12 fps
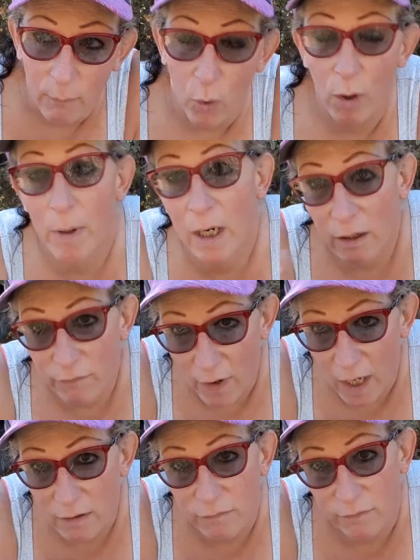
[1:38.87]
Where am I going to
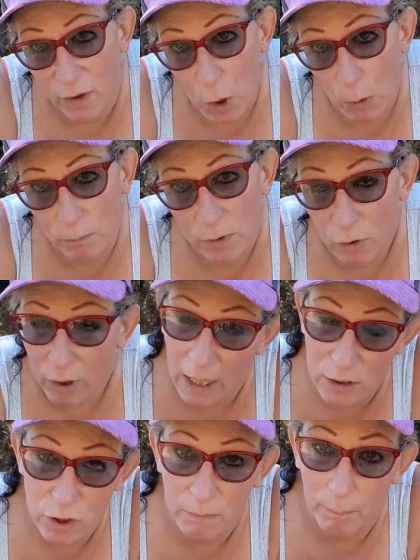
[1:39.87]
find film? You can
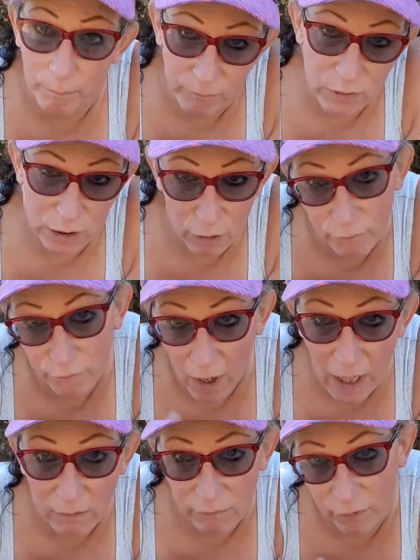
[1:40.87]
actually still
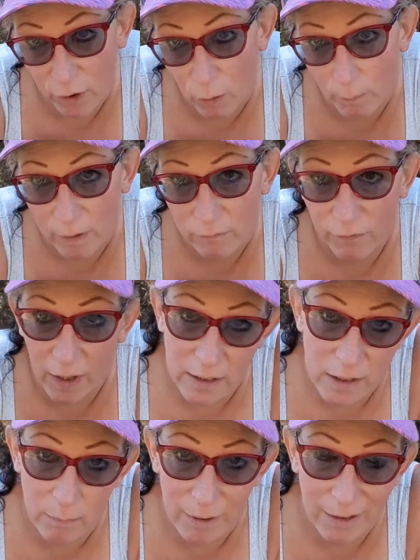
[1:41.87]
find film and
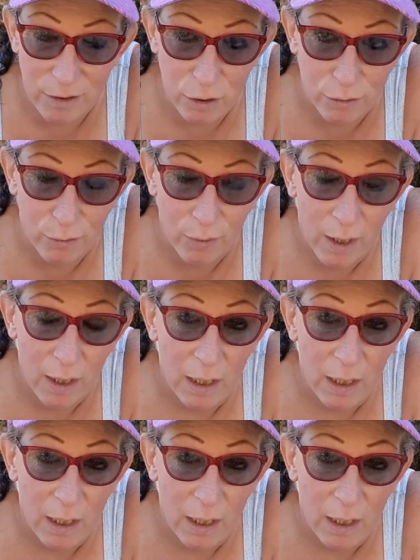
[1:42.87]
find somebody to